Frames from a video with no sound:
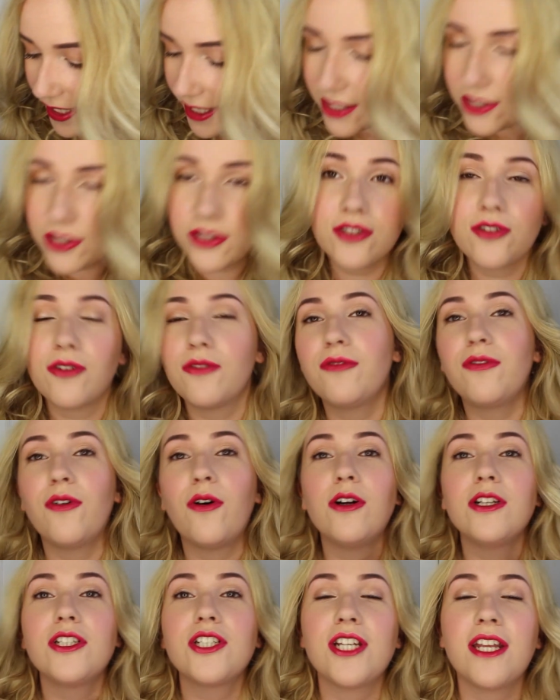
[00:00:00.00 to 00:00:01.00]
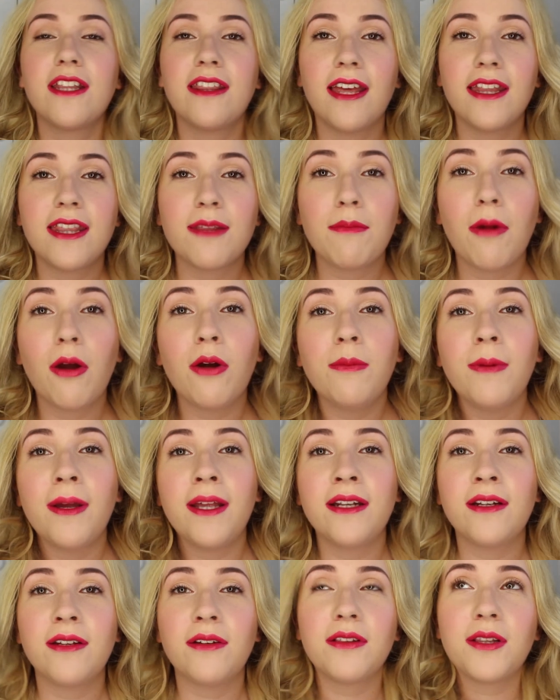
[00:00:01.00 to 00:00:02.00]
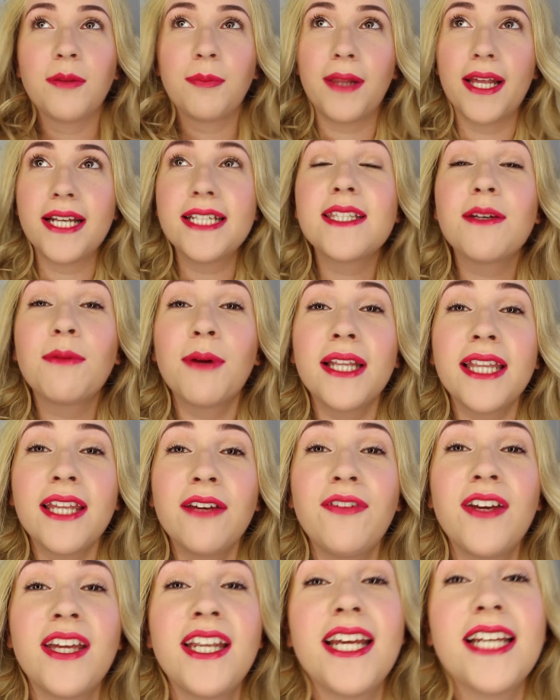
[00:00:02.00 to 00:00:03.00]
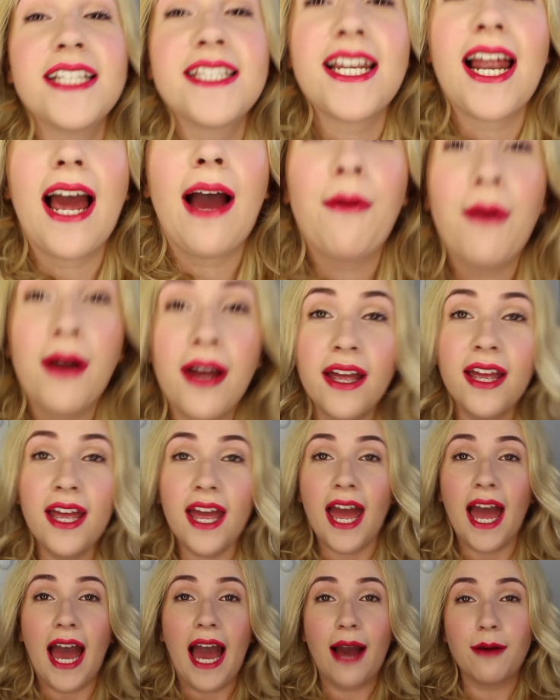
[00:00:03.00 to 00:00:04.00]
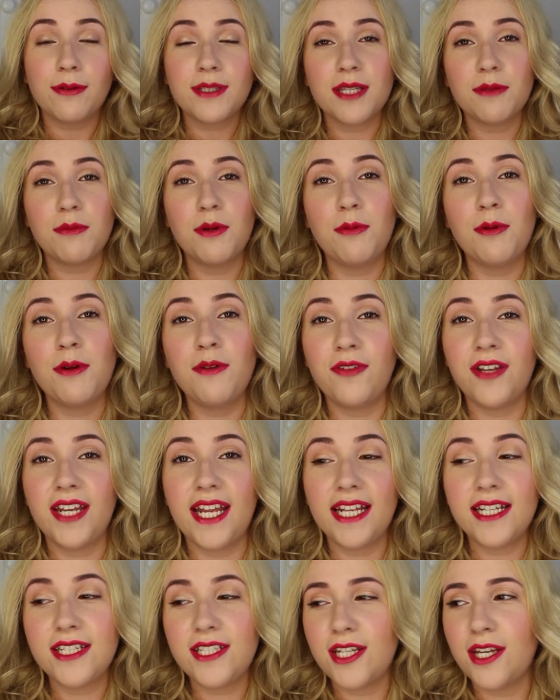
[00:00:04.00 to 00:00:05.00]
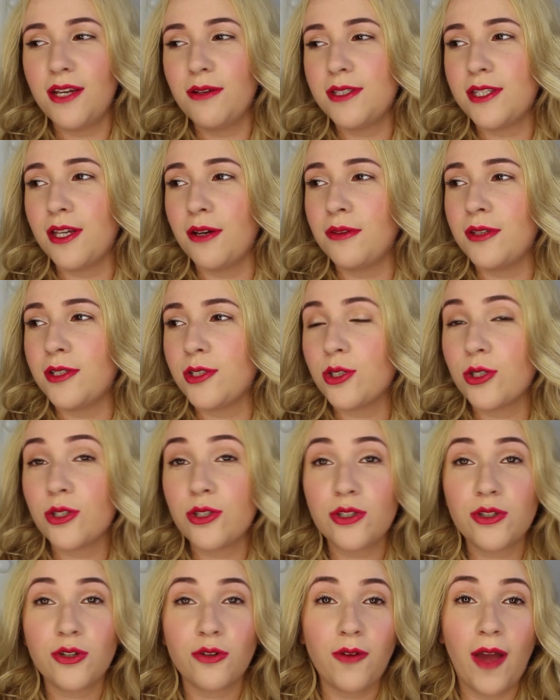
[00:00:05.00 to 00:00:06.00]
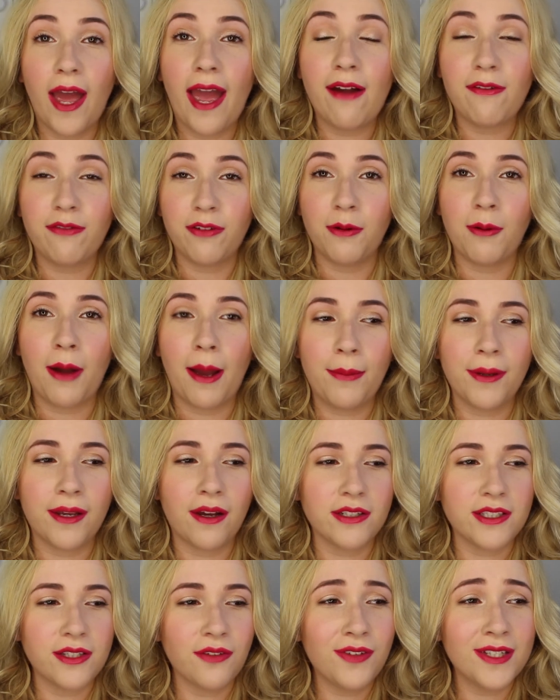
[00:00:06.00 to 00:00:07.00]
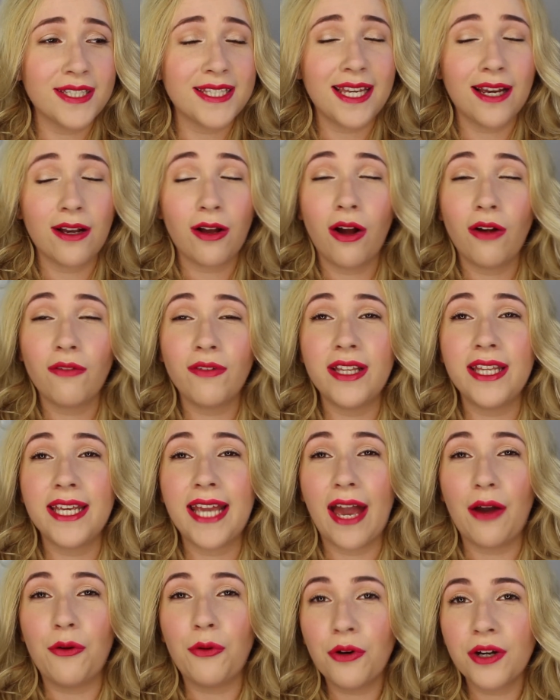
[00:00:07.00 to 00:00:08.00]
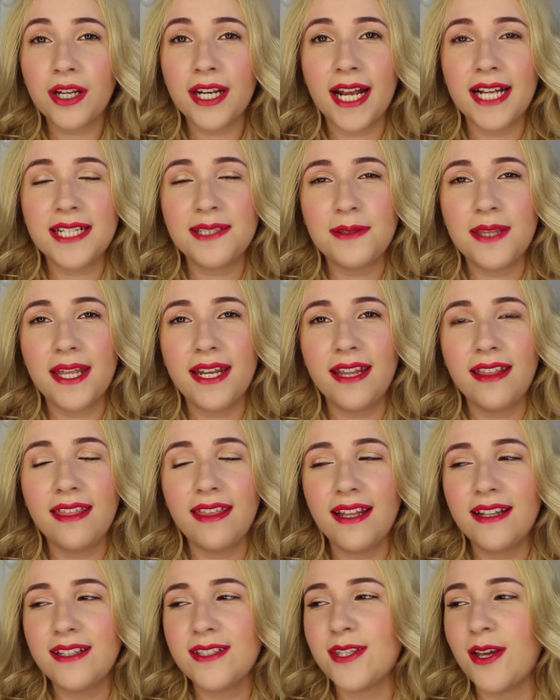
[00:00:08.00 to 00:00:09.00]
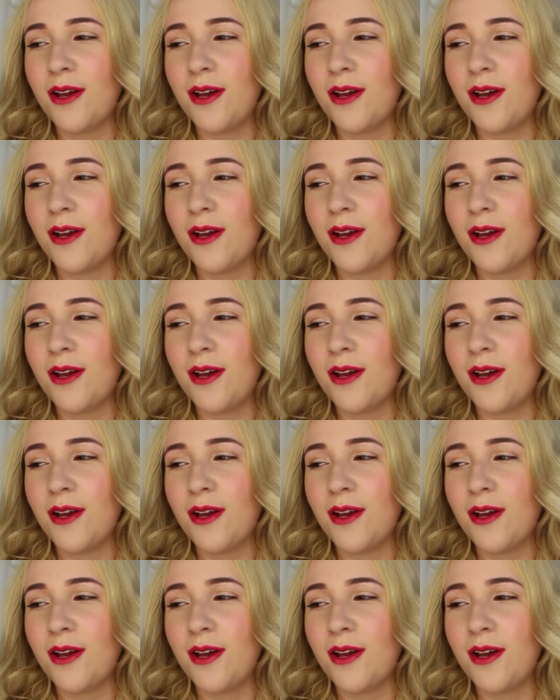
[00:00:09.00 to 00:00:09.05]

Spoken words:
It's just unfortunate that at the moment the place that we're living isn't our house that we're moving into, so there's just stuff everywhere because obviously I can't really get organised with anything.